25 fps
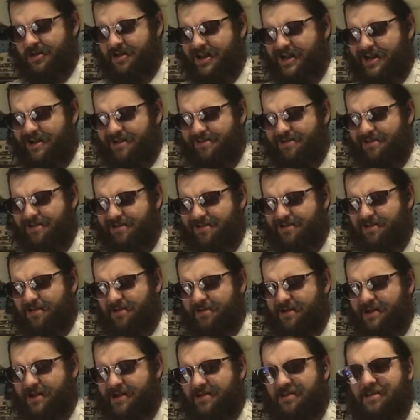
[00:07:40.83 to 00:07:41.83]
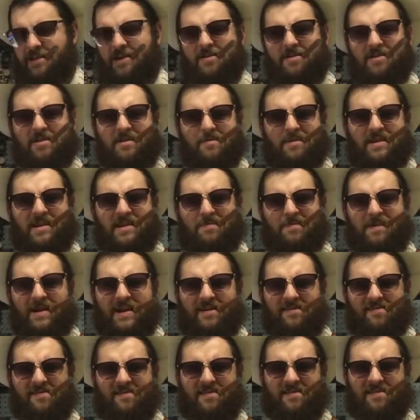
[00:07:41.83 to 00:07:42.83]
Now, let's go ahead and load some of these
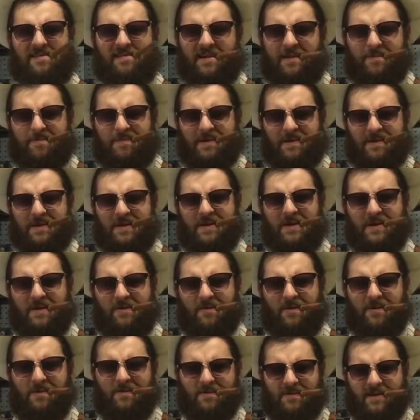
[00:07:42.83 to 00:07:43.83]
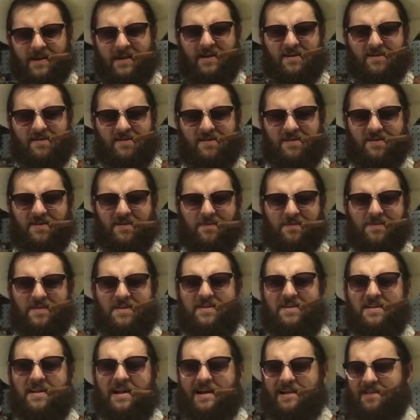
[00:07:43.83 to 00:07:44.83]
magazines up, and we will take some
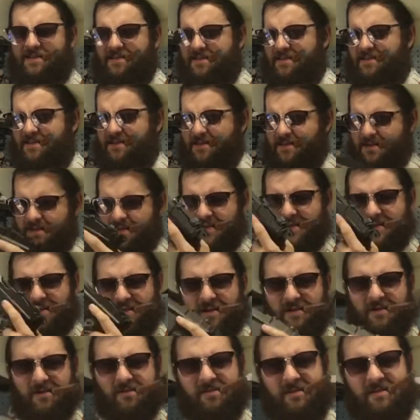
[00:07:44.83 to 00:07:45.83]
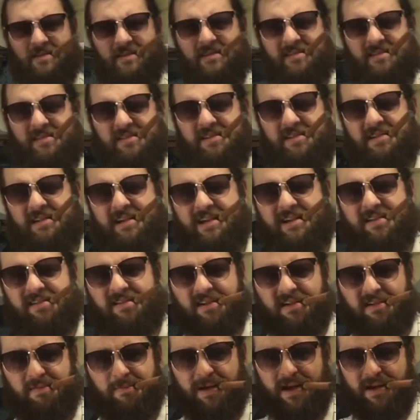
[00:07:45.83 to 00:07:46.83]
shots with this
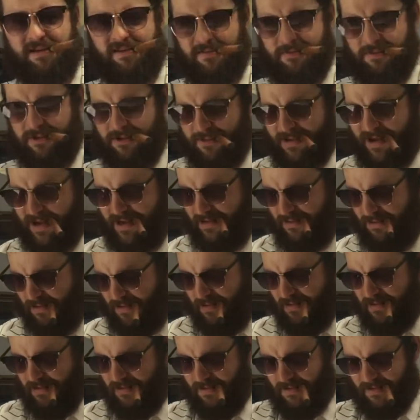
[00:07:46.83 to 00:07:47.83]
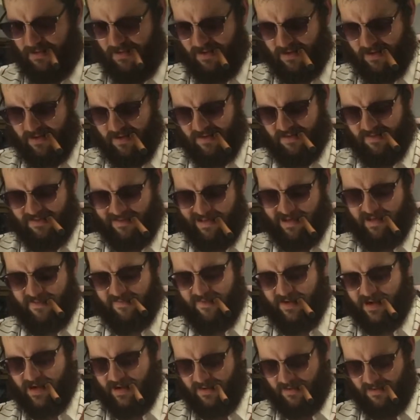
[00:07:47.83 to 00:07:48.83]
C96 Mauser broom handle. Select
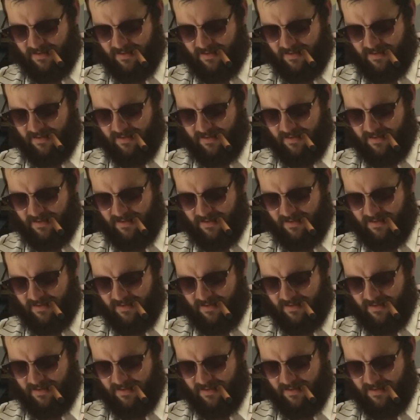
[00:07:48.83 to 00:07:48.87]
fire.